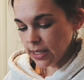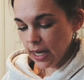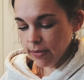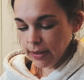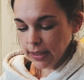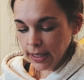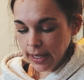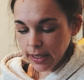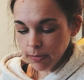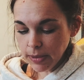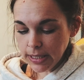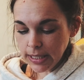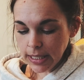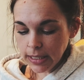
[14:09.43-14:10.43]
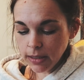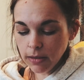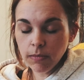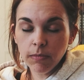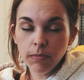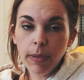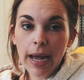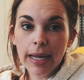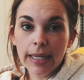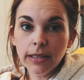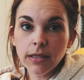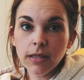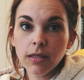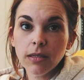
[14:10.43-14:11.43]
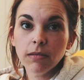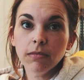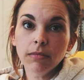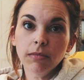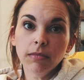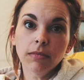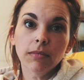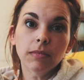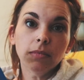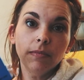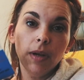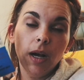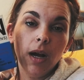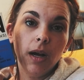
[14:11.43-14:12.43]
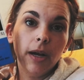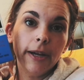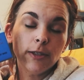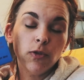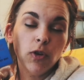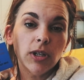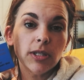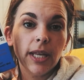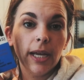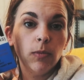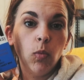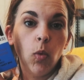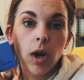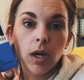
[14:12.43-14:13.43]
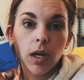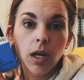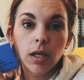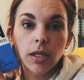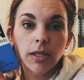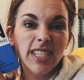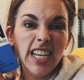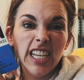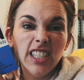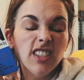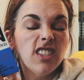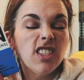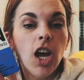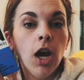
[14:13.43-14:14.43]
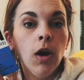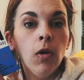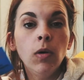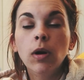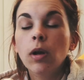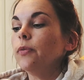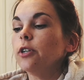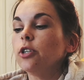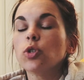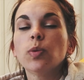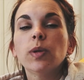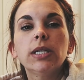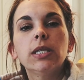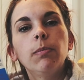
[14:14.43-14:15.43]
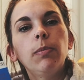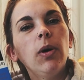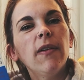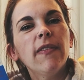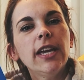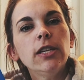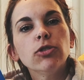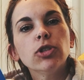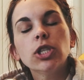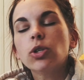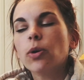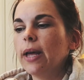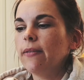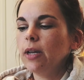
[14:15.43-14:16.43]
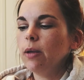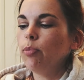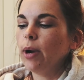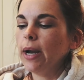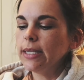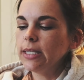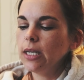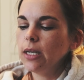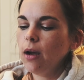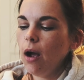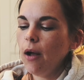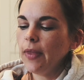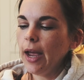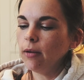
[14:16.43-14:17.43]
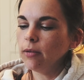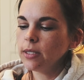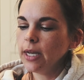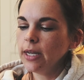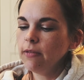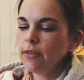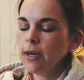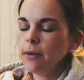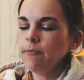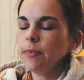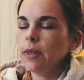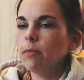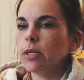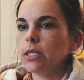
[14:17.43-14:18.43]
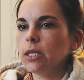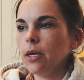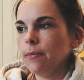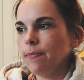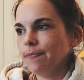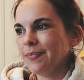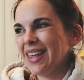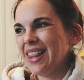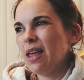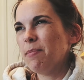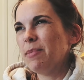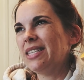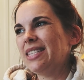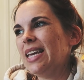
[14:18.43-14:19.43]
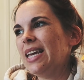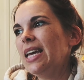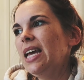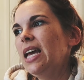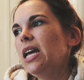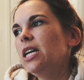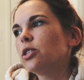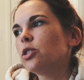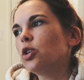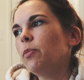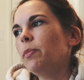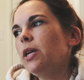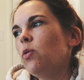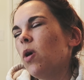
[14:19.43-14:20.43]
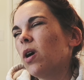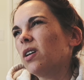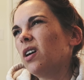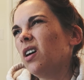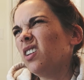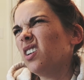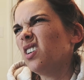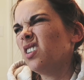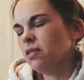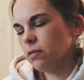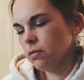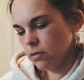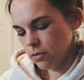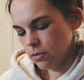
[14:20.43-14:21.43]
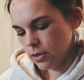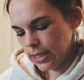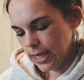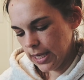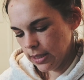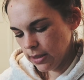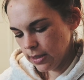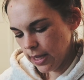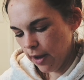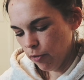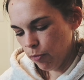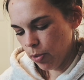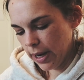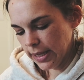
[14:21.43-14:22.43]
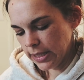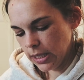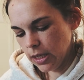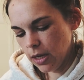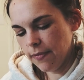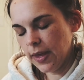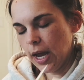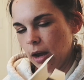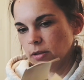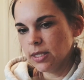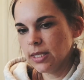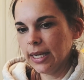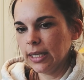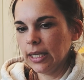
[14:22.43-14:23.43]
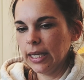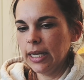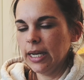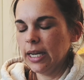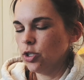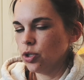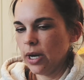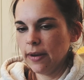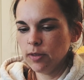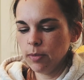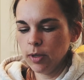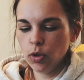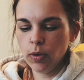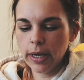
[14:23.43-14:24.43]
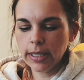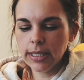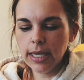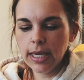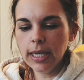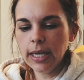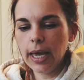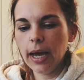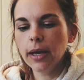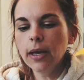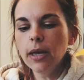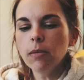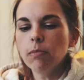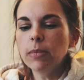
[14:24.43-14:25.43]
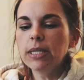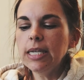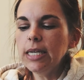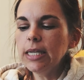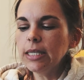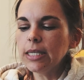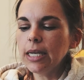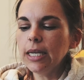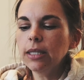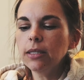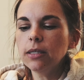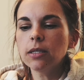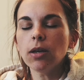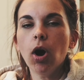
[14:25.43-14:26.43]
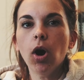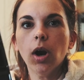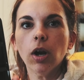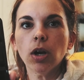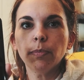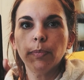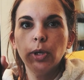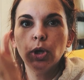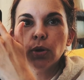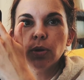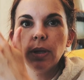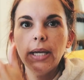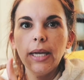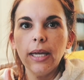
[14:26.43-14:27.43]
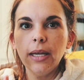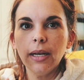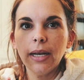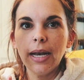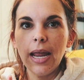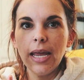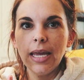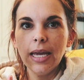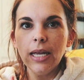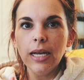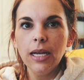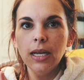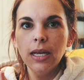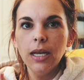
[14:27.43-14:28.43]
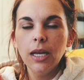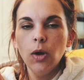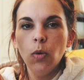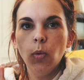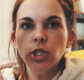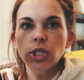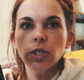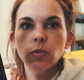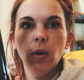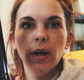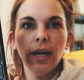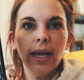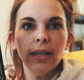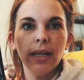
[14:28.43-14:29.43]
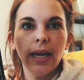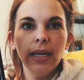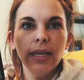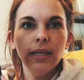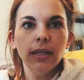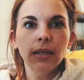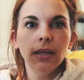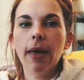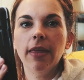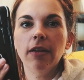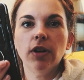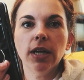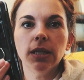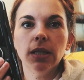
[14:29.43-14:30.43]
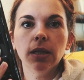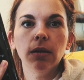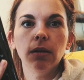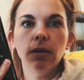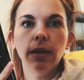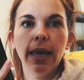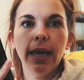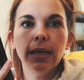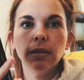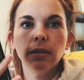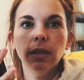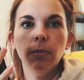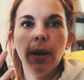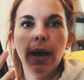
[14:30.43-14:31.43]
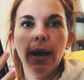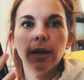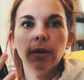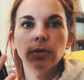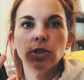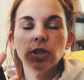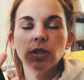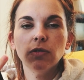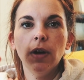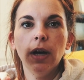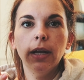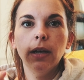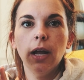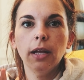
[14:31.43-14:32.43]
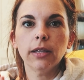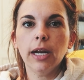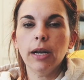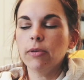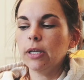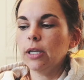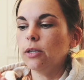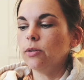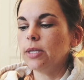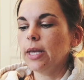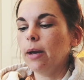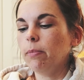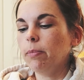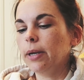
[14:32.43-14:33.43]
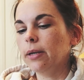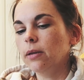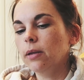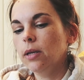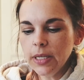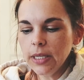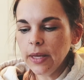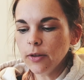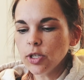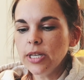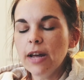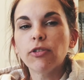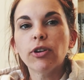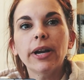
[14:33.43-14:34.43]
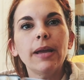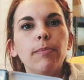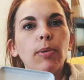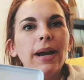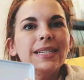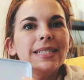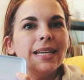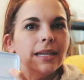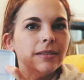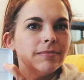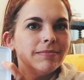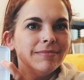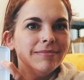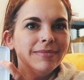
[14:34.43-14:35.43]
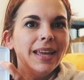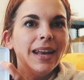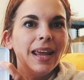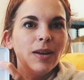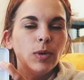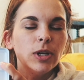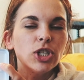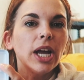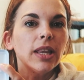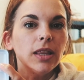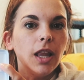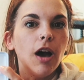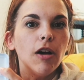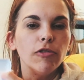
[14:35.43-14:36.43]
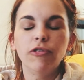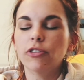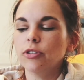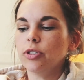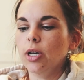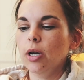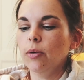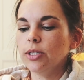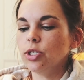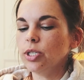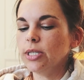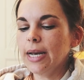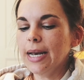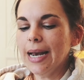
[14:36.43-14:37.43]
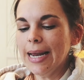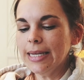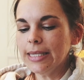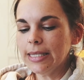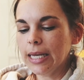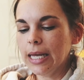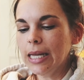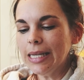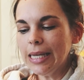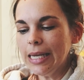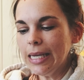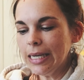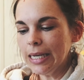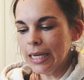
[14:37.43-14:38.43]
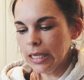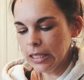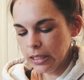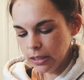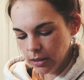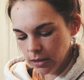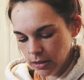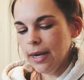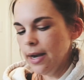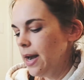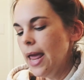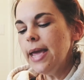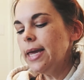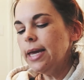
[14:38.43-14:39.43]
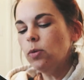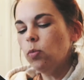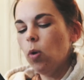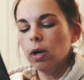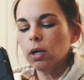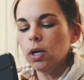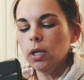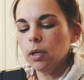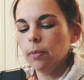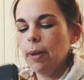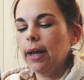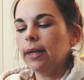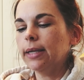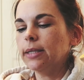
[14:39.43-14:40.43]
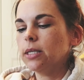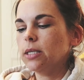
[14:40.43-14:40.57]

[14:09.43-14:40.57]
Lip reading: I really like Medine palettes. As far as like watercolor tins go. They're just really simple and they usually don't have any branding on the outside of them. Let me see. So many watercolor tins have branding on the outside lid and it drives me crazy. Yeah, Medine tins are purely naked, which is what I like. And they've got the little handle in the back, which is fun. Not that I really use that, but yeah, there's never any branding in it, which I love. So it's just a nice, clean, naked watercolor palette.